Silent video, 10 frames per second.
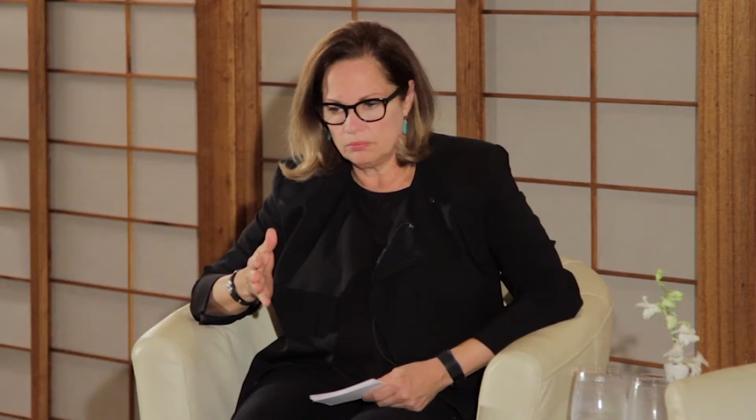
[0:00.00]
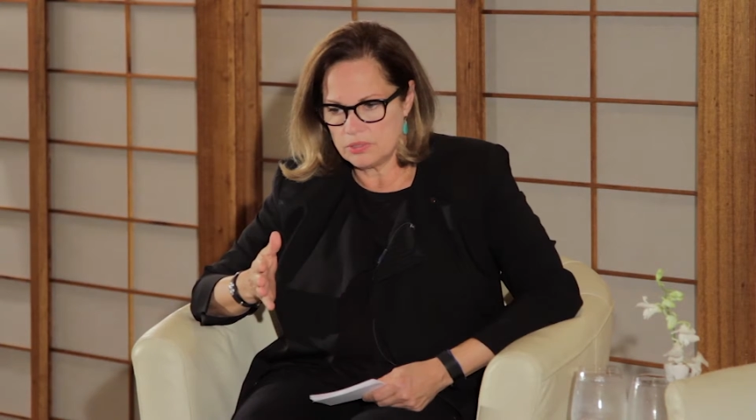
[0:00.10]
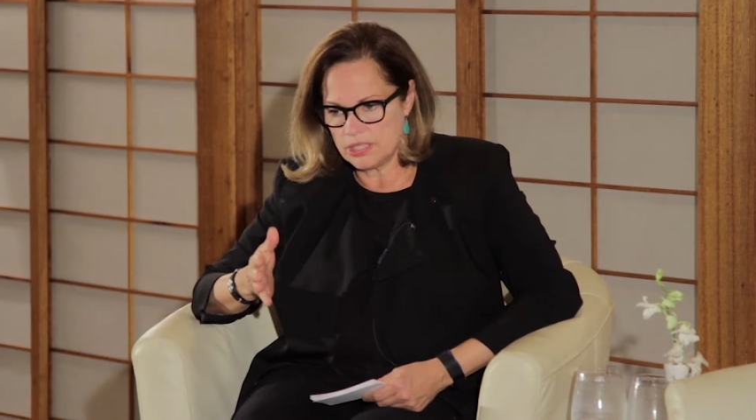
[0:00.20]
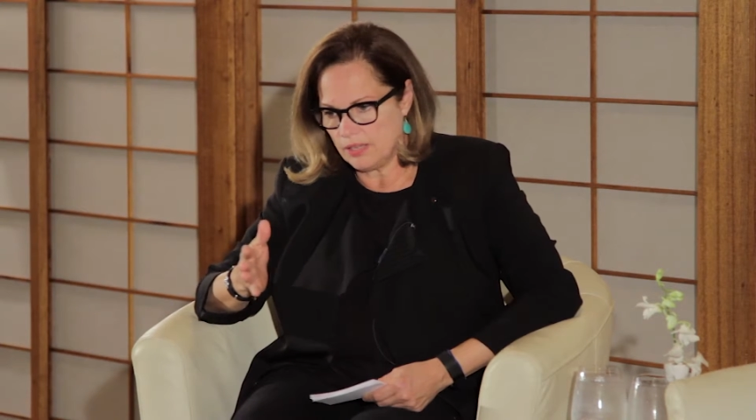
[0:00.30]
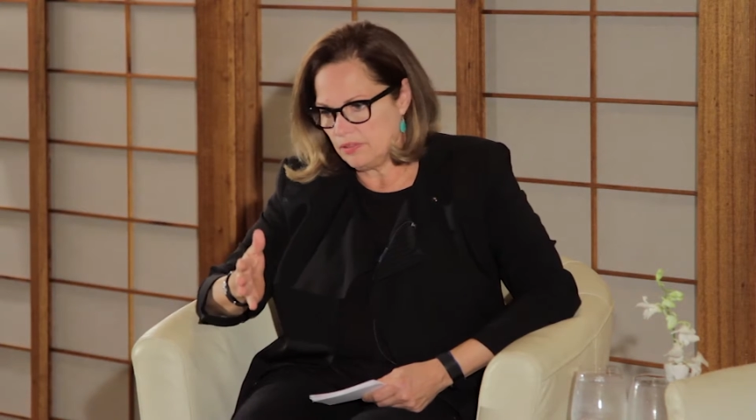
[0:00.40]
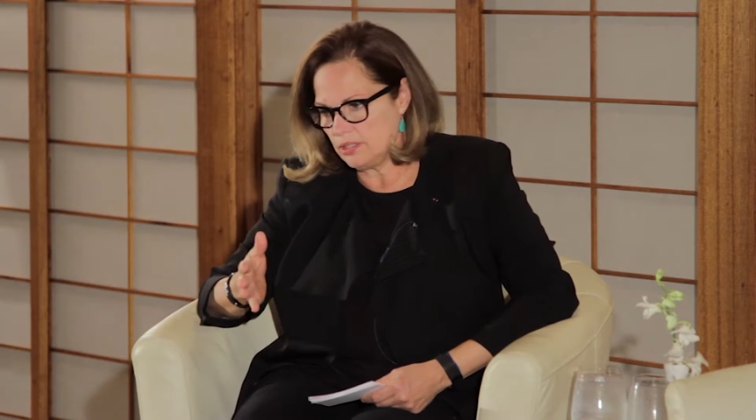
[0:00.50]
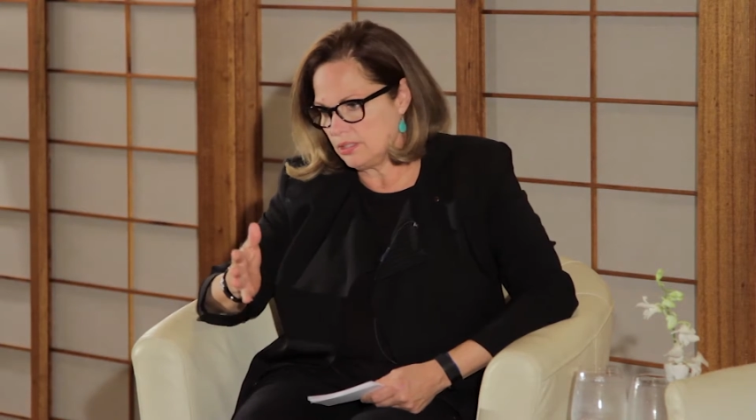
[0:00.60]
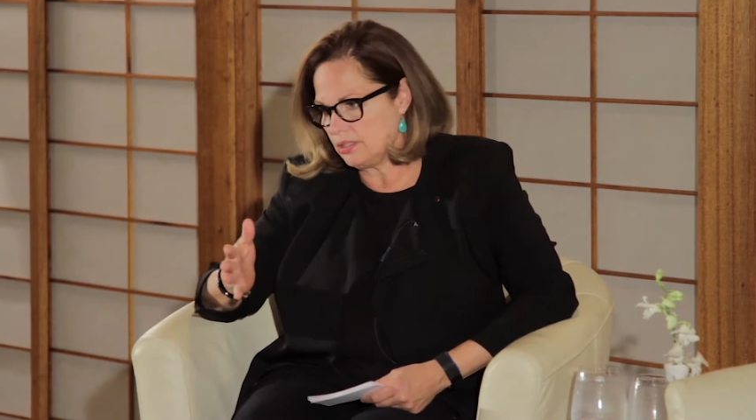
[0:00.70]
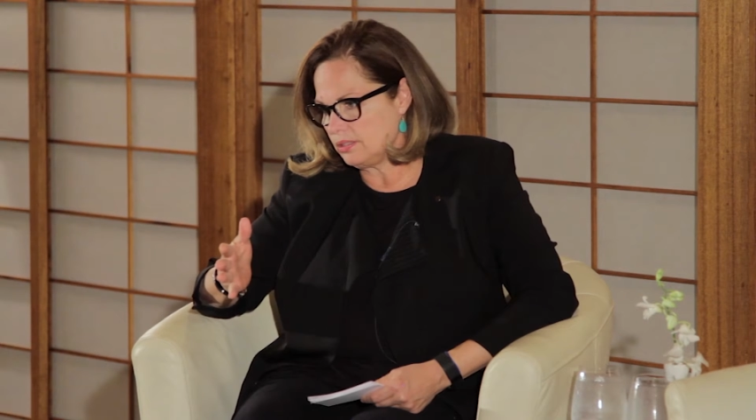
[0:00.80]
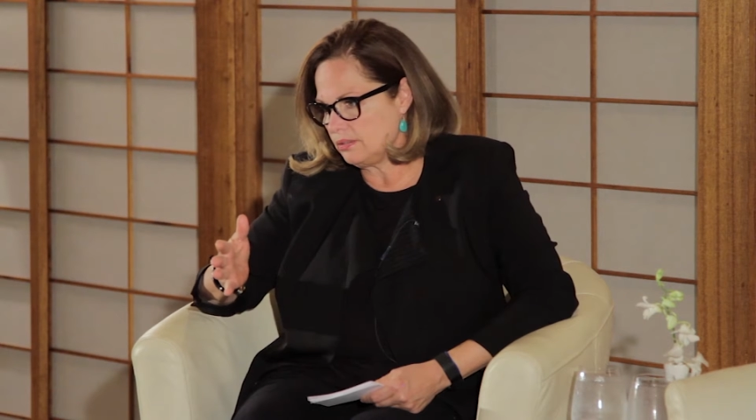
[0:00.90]

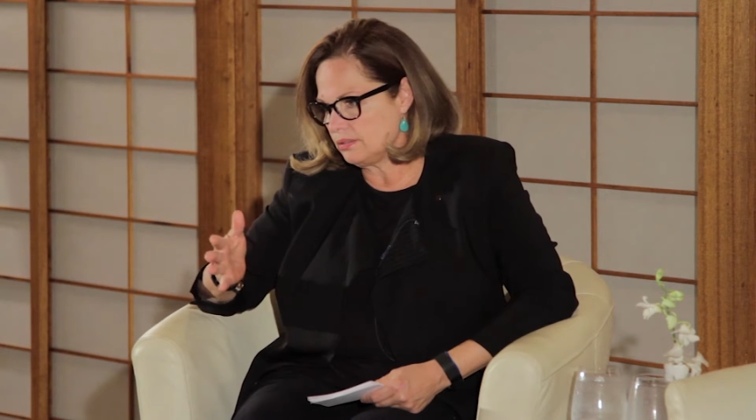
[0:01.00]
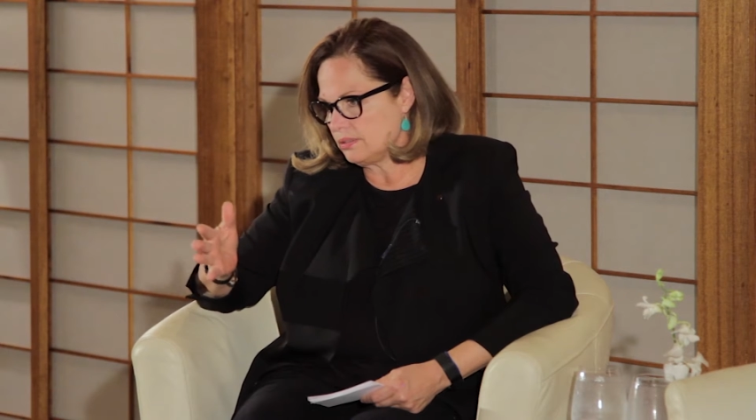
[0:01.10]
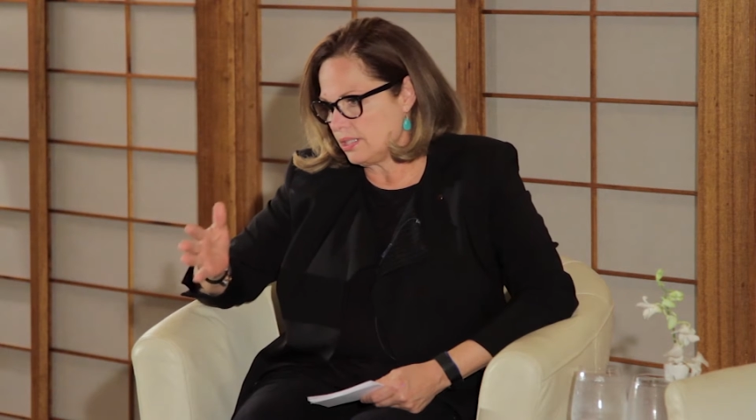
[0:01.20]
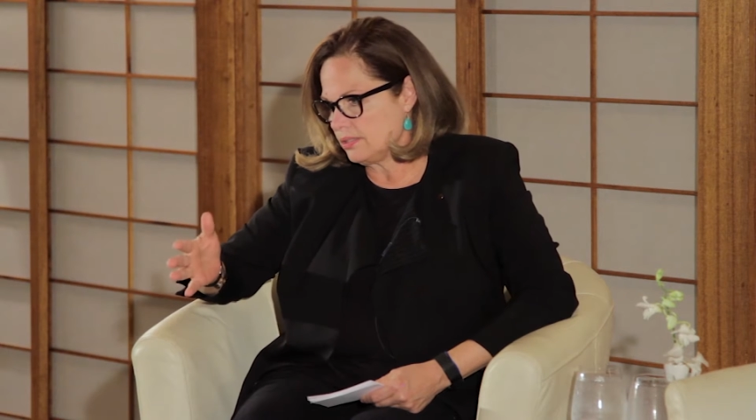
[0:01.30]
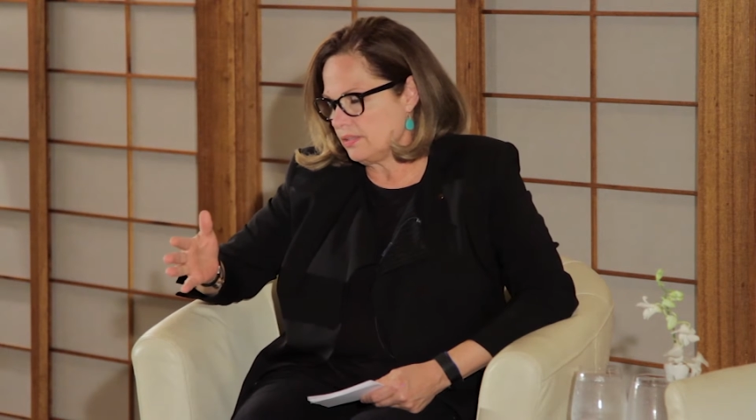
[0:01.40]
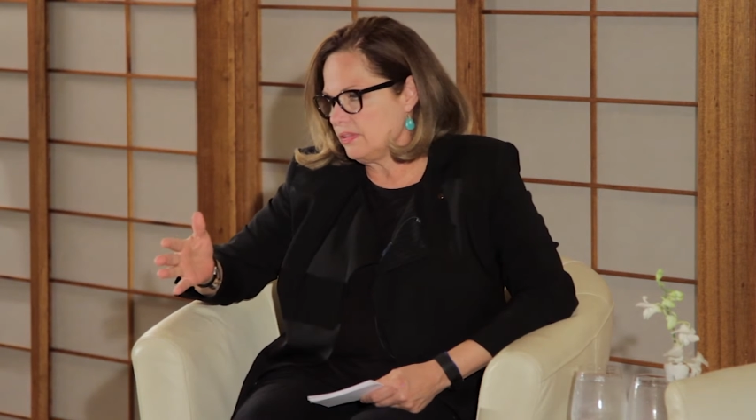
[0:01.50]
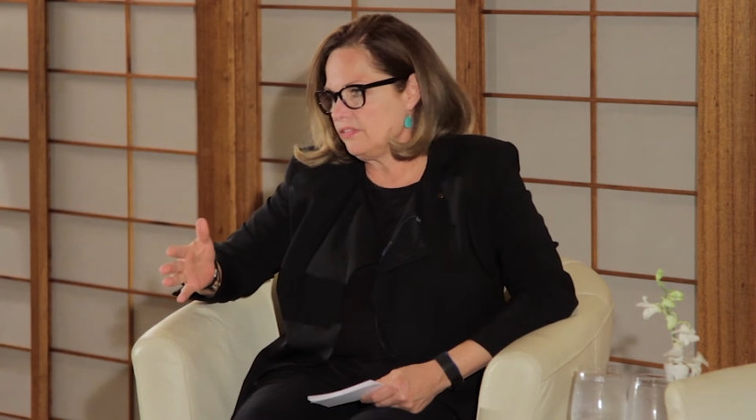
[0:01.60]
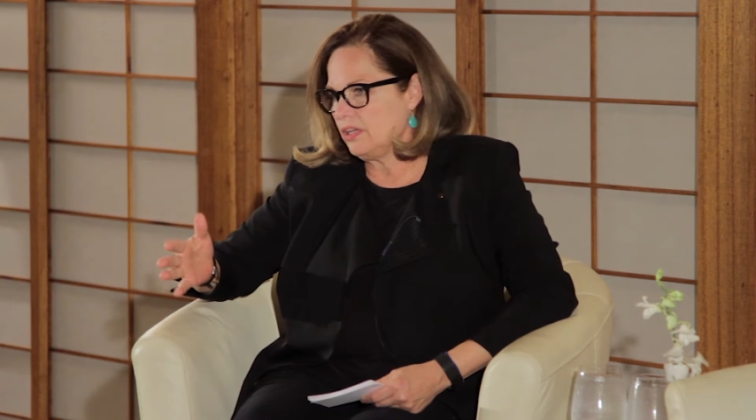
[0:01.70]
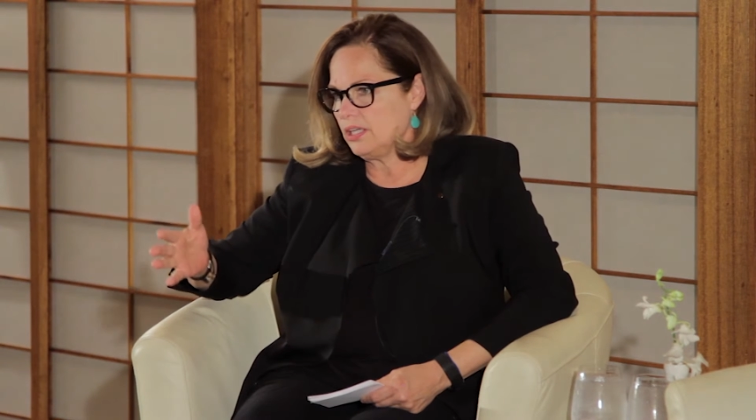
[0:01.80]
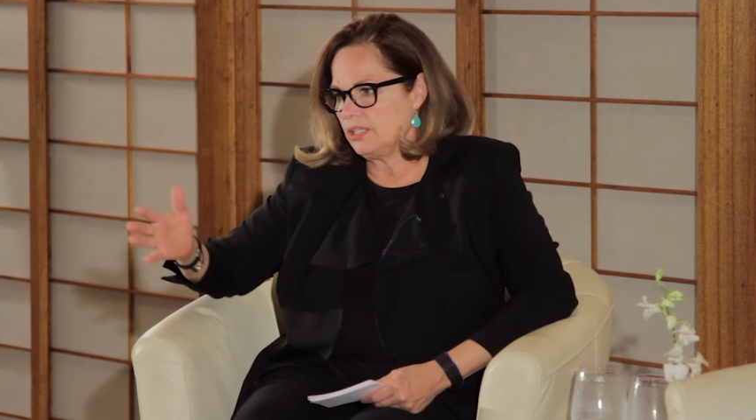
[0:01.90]
70,
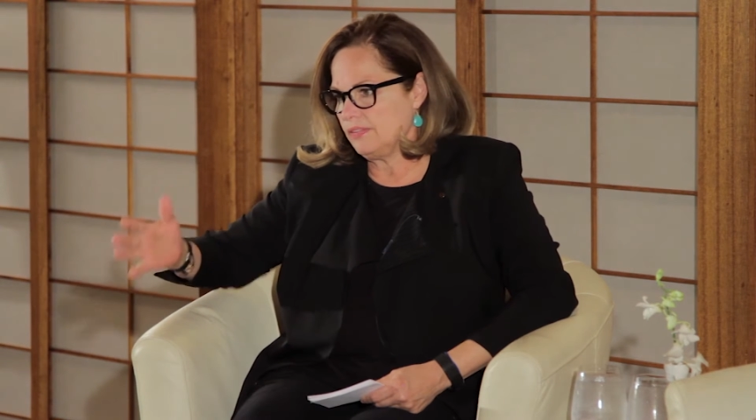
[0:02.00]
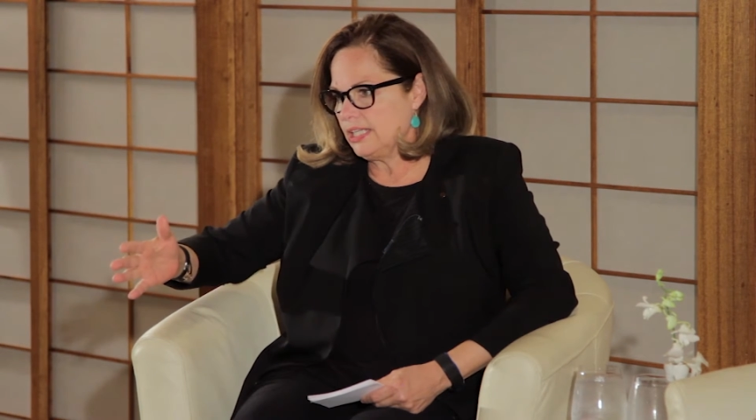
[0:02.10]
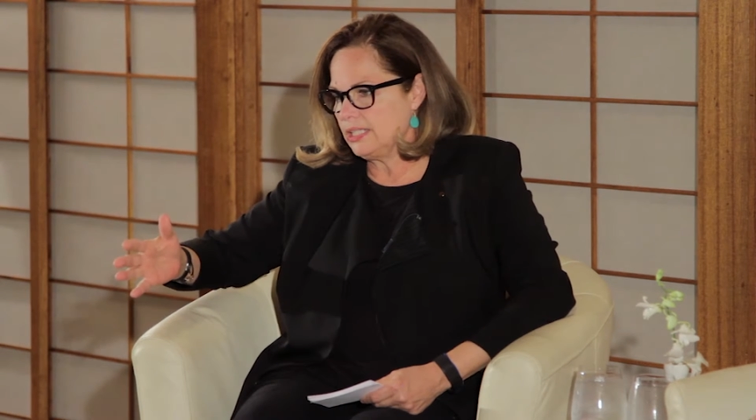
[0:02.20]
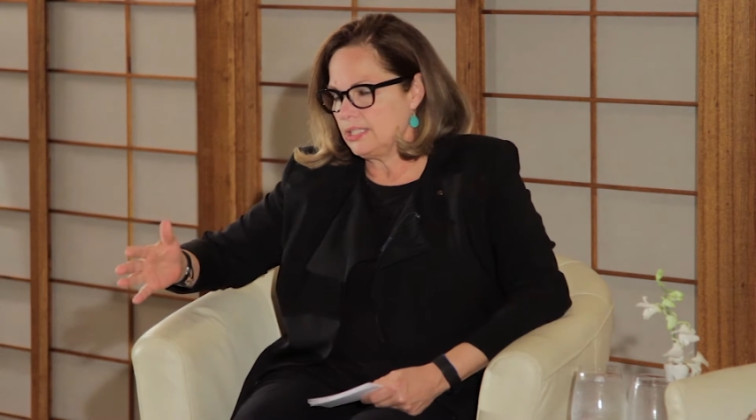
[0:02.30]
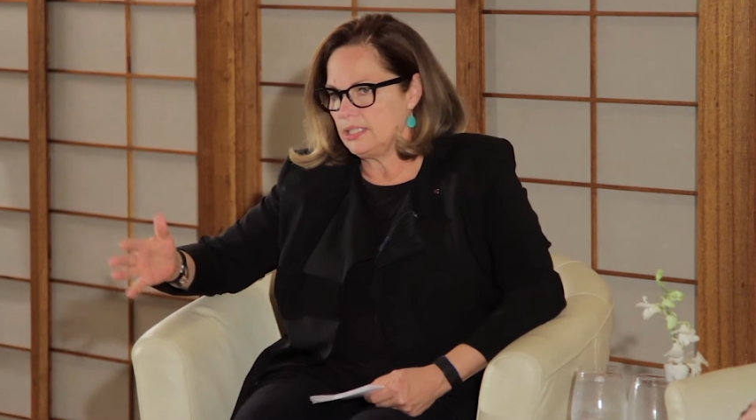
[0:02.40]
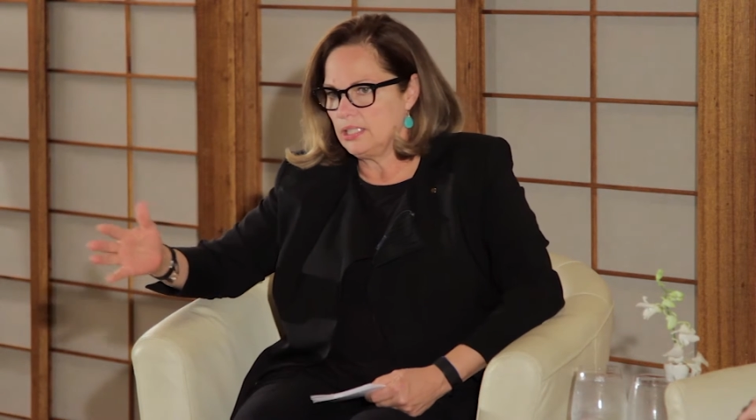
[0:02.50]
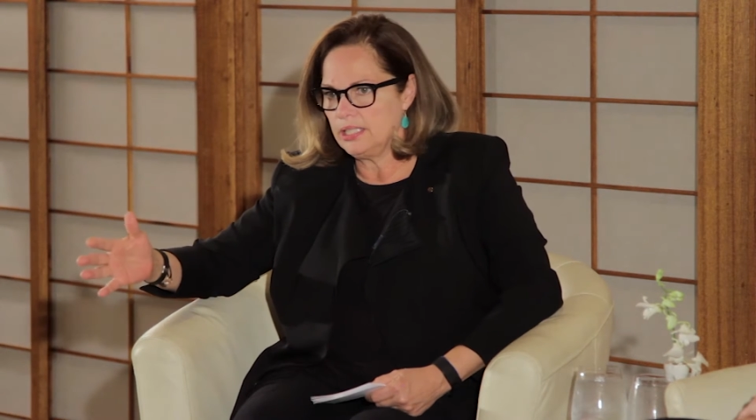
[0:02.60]
75, 80,